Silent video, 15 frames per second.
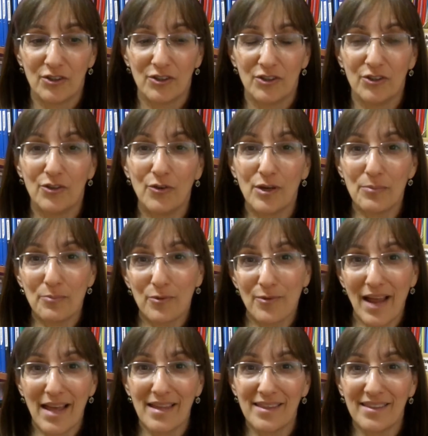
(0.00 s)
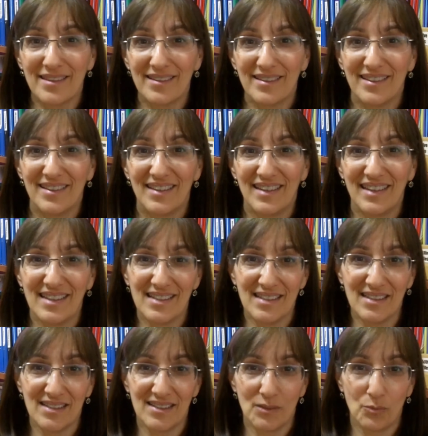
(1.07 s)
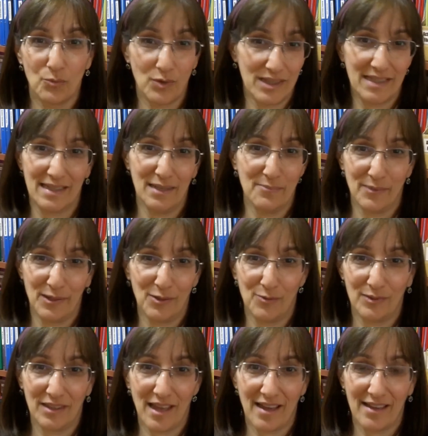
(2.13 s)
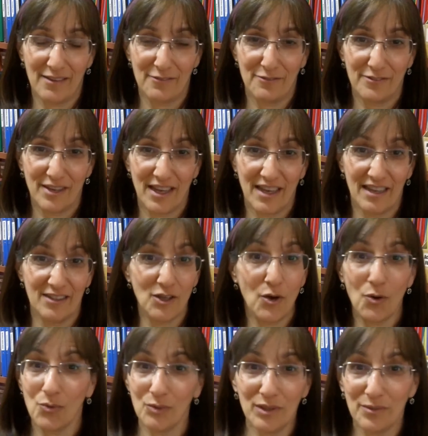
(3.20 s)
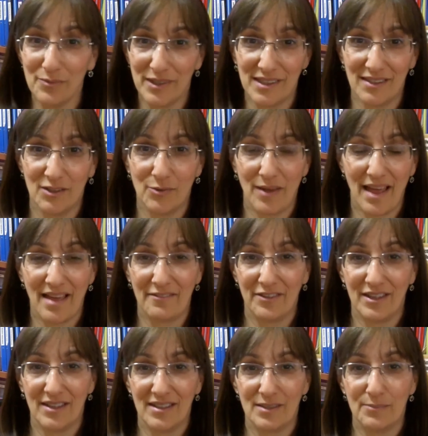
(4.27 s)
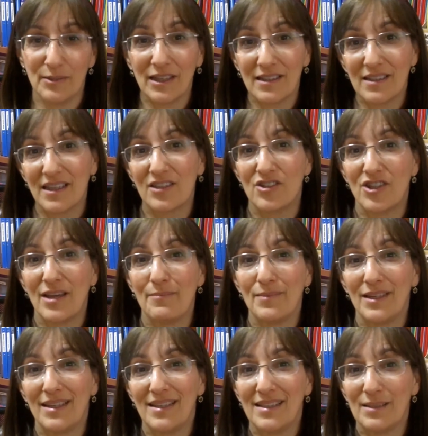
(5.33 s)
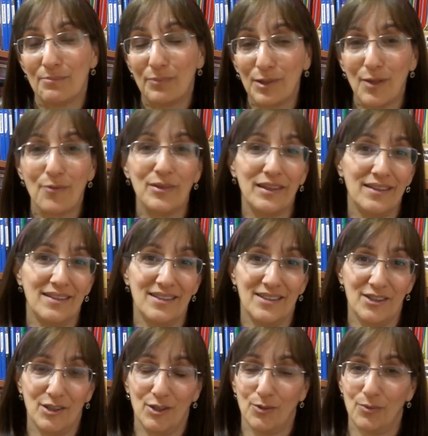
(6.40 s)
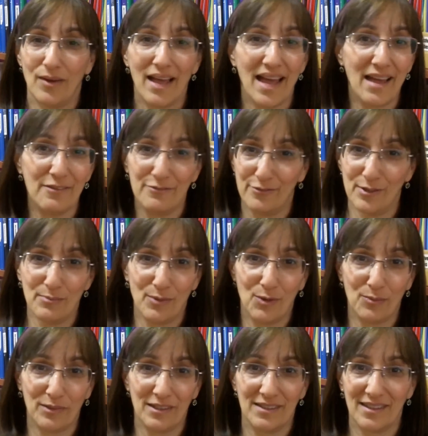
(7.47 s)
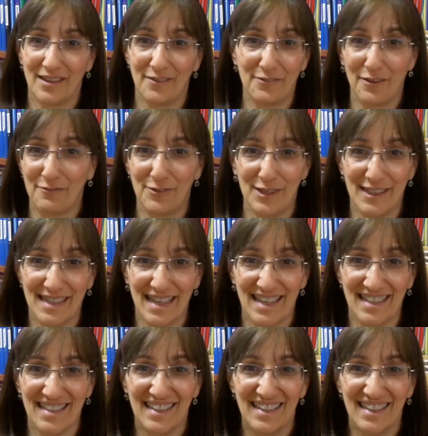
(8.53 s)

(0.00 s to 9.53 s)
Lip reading: your breath is what's keeping you alive. And the only reason you have it is because Hashem is blowing it into you every moment of every day.